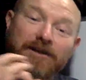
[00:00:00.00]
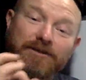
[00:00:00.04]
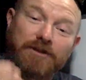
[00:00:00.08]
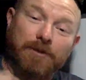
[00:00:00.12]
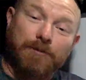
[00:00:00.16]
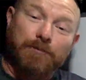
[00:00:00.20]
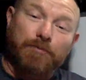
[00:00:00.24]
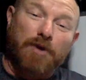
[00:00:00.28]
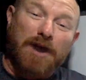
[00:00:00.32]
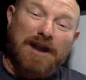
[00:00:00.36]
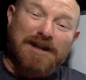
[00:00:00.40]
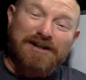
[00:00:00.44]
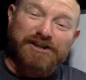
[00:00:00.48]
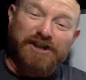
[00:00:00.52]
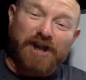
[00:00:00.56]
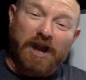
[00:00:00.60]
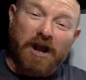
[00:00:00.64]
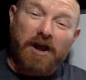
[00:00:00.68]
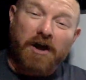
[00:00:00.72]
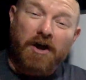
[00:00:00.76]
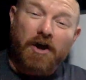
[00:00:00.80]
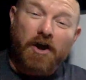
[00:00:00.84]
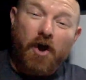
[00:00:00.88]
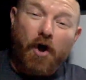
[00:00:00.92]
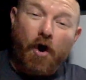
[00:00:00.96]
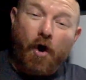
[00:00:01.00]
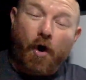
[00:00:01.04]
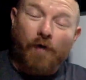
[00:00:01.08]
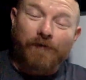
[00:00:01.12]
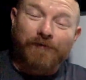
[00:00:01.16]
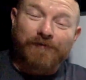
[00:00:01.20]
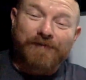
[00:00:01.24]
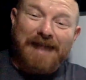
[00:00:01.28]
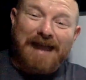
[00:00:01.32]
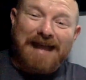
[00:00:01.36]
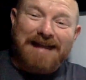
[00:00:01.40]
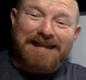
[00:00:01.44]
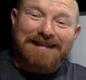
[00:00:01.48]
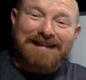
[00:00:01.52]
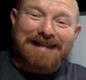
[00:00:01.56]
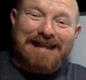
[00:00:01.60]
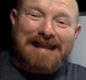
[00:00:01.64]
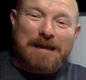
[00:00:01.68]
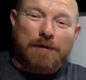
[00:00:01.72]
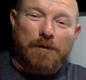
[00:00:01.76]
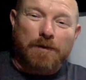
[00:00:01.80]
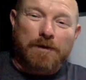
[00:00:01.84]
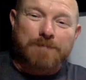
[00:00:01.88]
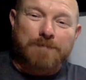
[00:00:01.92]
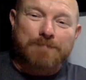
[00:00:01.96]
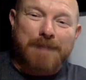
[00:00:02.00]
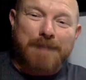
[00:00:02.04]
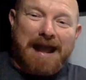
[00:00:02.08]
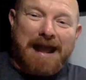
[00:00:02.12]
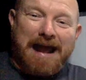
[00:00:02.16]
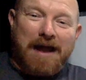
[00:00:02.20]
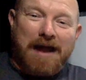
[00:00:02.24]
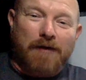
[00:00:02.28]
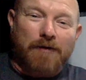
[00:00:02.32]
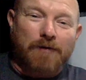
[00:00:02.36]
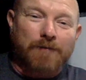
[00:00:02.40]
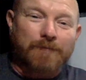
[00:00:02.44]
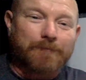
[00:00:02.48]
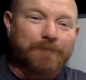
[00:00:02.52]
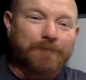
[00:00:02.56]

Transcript: the pressure off that leeward bow.